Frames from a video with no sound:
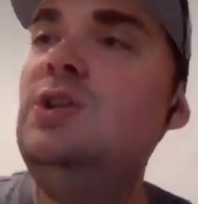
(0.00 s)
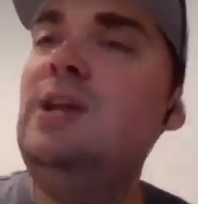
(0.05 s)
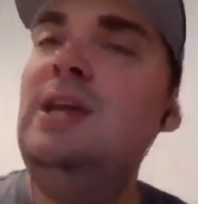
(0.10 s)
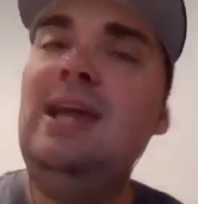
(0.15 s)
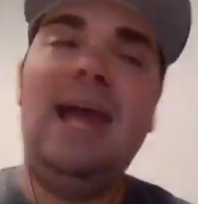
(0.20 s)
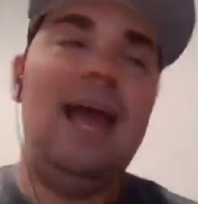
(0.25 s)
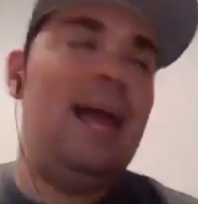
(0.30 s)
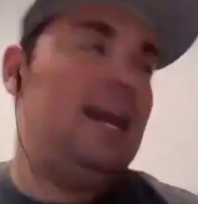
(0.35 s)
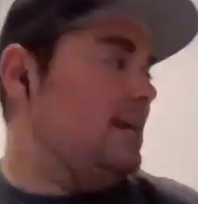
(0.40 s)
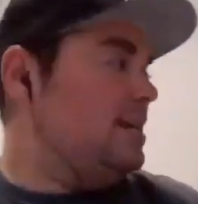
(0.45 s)
the
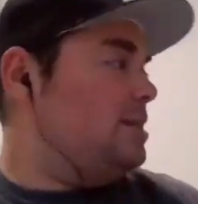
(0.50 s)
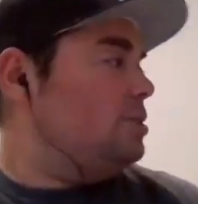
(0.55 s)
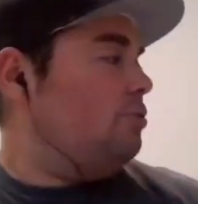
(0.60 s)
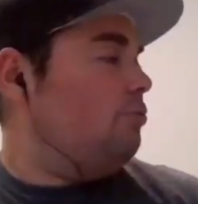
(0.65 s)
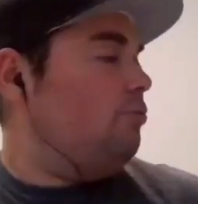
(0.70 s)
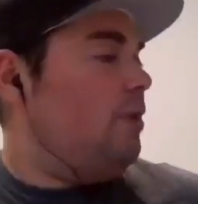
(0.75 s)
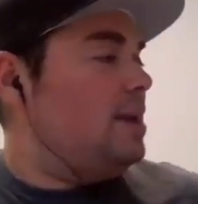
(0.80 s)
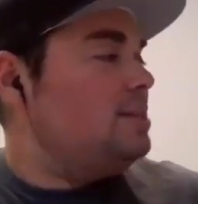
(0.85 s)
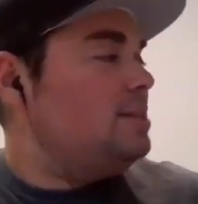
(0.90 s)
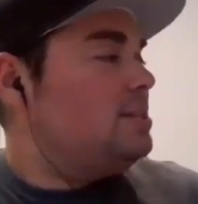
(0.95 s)
Yankees
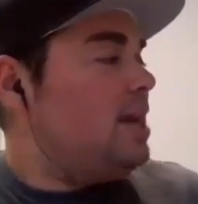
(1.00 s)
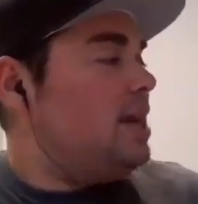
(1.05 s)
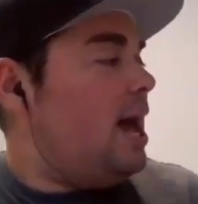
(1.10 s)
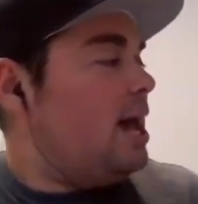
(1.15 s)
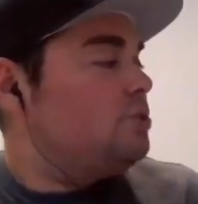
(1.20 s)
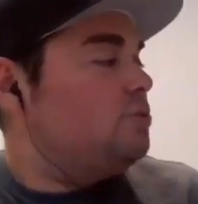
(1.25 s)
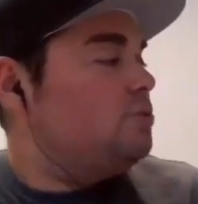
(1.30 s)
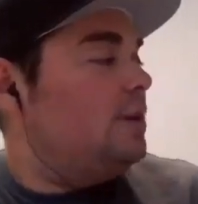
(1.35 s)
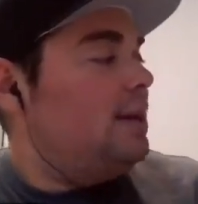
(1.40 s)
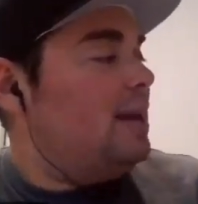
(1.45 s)
and Red
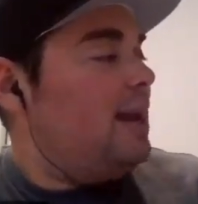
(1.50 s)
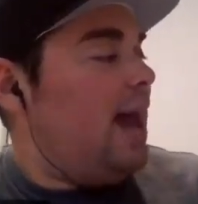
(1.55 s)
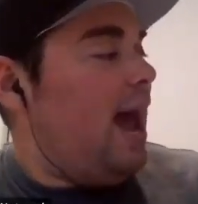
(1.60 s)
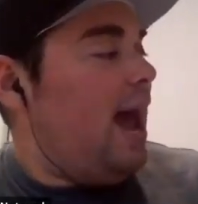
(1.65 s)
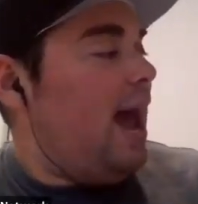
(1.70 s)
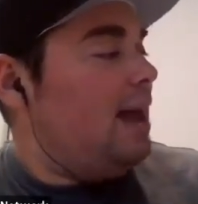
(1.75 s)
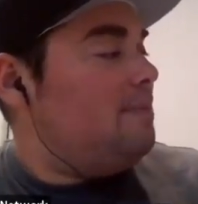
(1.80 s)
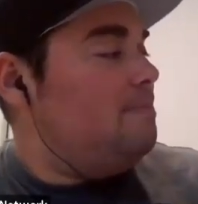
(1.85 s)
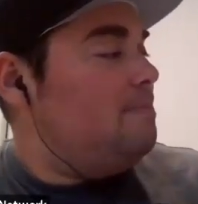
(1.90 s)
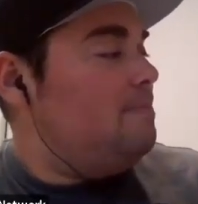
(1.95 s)
Sox would
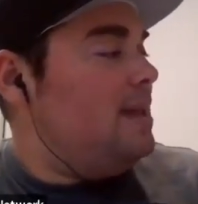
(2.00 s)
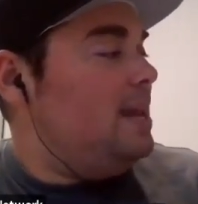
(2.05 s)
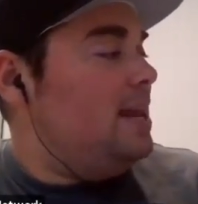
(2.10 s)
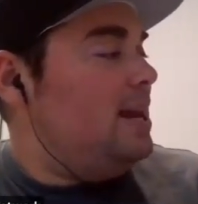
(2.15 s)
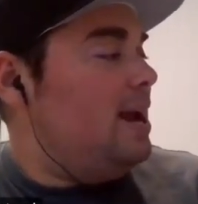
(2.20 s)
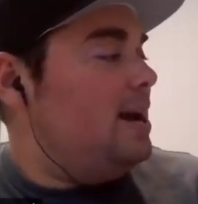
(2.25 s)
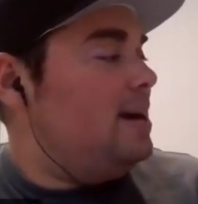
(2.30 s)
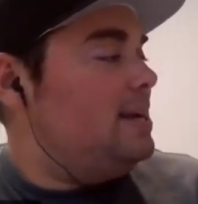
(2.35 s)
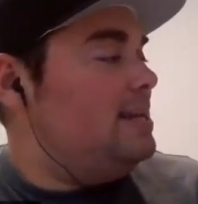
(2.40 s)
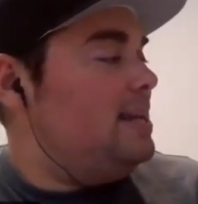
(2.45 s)
not
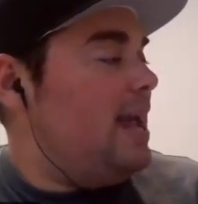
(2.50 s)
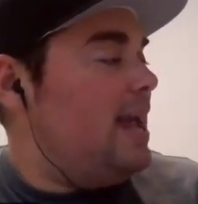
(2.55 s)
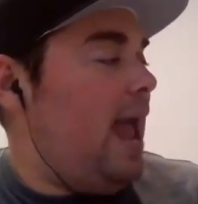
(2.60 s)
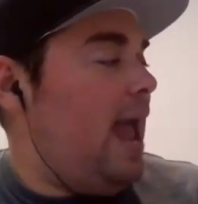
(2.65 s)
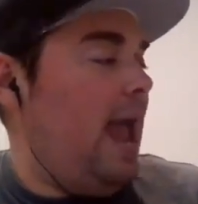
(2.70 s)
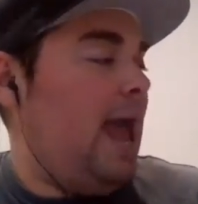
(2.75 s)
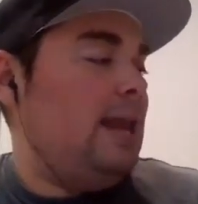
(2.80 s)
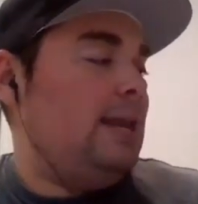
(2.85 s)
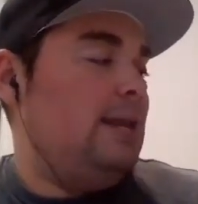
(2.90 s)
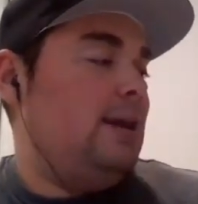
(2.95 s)
meet
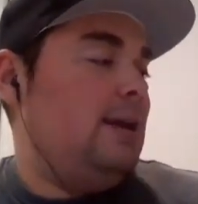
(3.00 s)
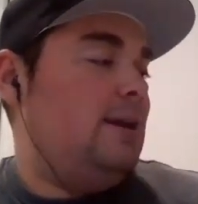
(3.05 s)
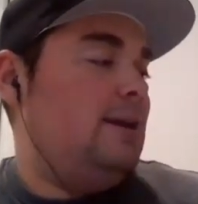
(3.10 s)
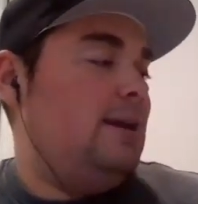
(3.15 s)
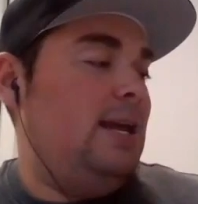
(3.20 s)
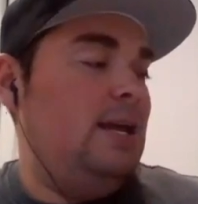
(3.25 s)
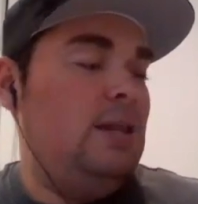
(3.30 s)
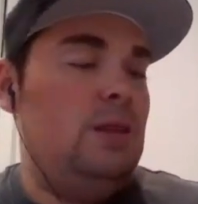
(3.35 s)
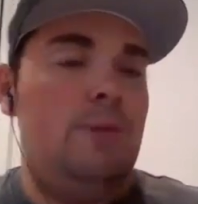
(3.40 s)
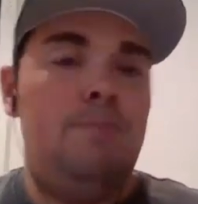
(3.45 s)
again
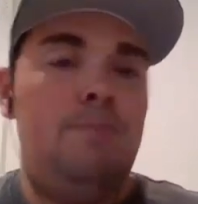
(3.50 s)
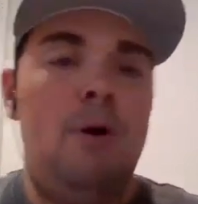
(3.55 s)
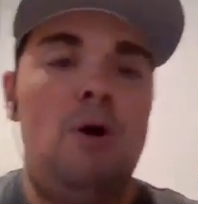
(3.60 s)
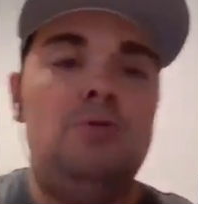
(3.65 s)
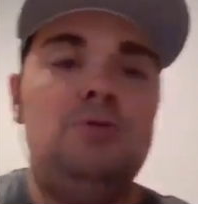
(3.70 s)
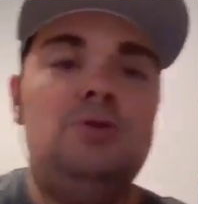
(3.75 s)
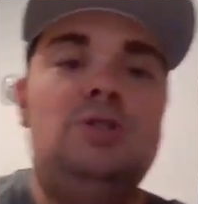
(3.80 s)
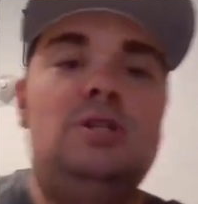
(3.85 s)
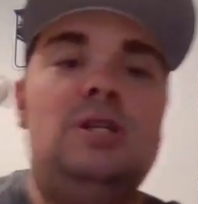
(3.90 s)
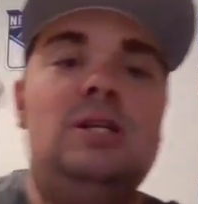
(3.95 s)
in the
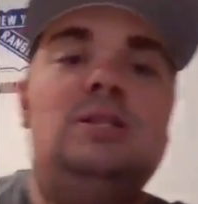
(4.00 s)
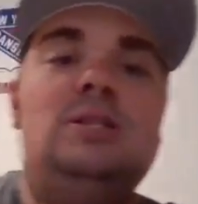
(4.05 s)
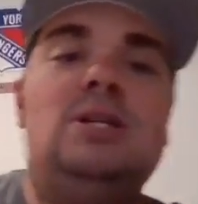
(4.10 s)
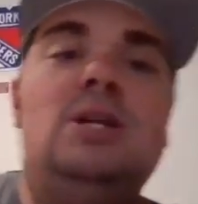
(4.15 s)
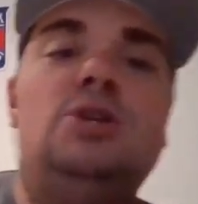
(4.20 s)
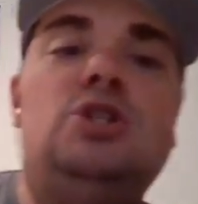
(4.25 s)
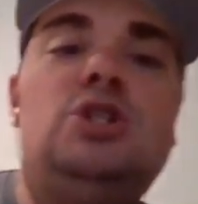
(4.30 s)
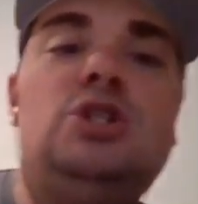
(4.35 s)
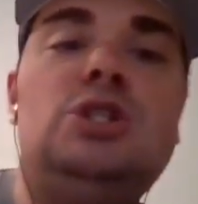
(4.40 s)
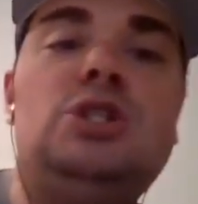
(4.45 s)

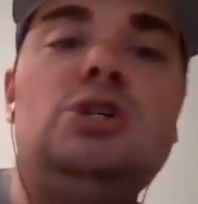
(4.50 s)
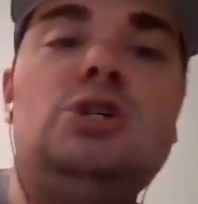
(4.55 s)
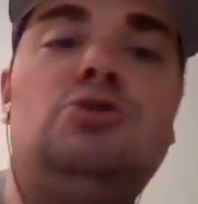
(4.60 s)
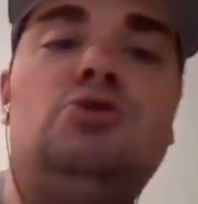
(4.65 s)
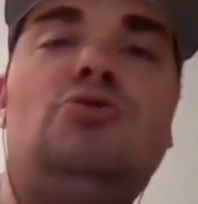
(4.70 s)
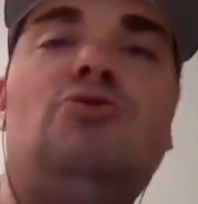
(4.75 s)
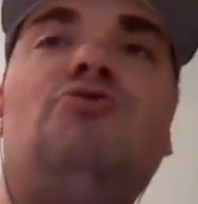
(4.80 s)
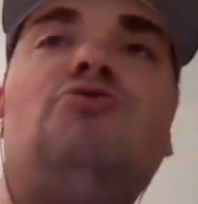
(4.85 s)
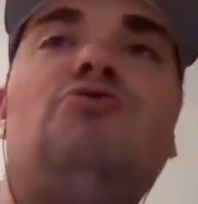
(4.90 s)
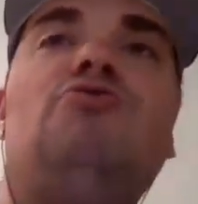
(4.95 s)
postseason
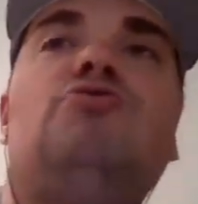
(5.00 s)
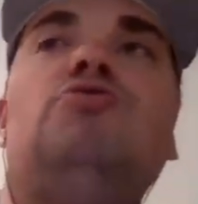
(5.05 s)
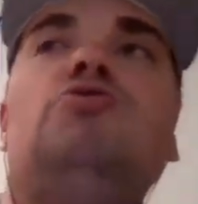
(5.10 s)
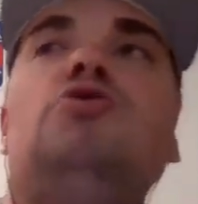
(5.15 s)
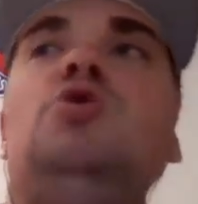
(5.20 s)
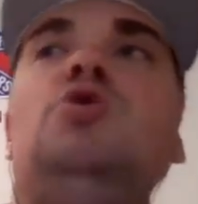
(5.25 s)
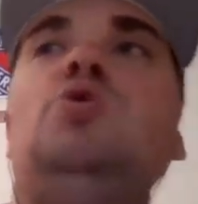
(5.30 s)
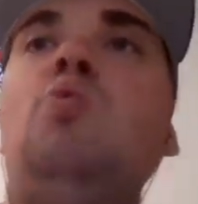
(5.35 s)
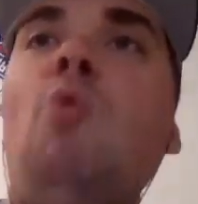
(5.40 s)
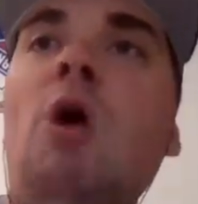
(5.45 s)
till
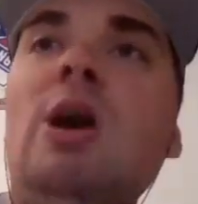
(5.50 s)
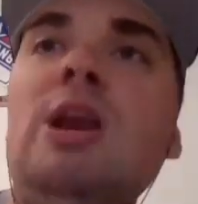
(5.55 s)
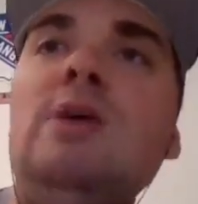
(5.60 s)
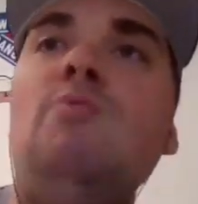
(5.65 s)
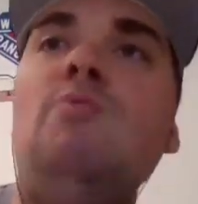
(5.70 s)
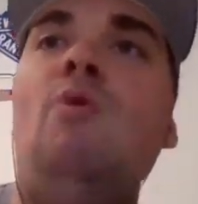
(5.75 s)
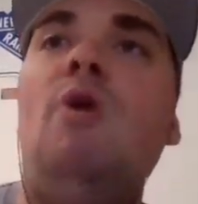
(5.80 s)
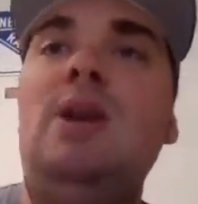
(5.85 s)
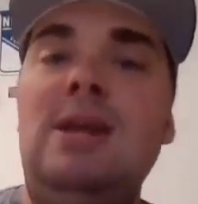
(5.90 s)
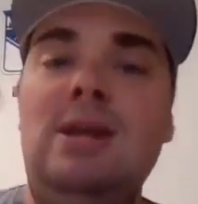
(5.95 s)

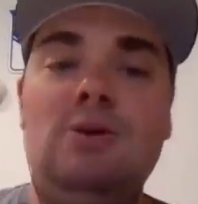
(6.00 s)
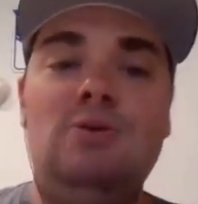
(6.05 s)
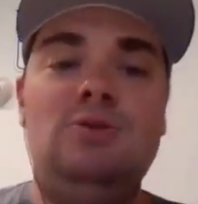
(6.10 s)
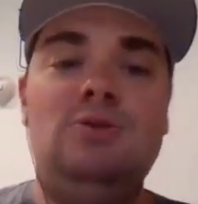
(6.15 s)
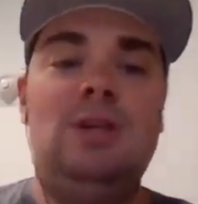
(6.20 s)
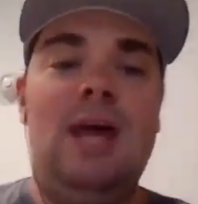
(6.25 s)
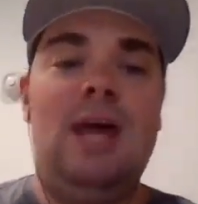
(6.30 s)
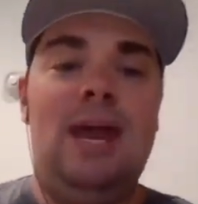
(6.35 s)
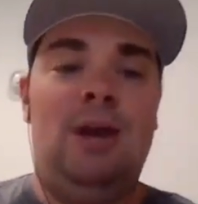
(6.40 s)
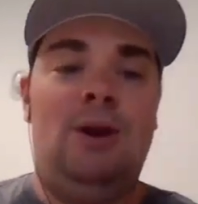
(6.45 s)
21
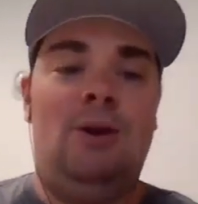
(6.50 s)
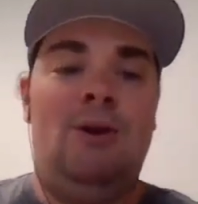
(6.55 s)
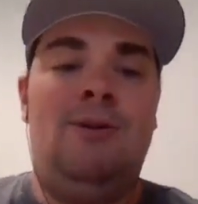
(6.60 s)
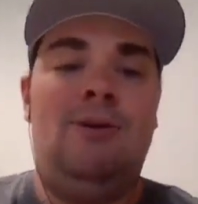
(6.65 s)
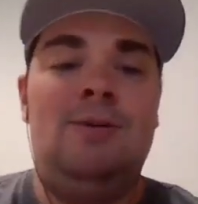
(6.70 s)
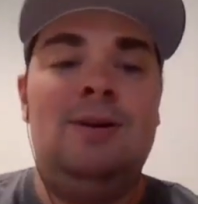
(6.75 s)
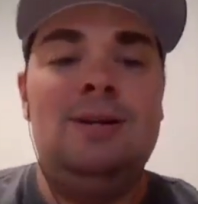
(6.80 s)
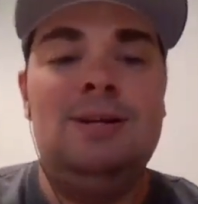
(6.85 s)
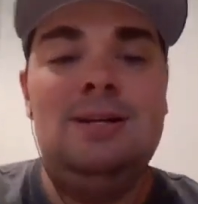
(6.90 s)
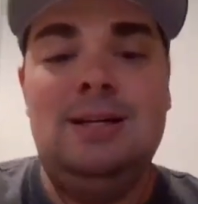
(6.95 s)
years
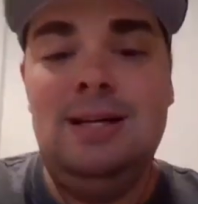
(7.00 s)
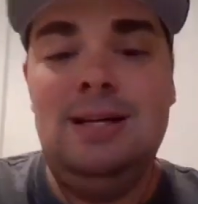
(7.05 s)
later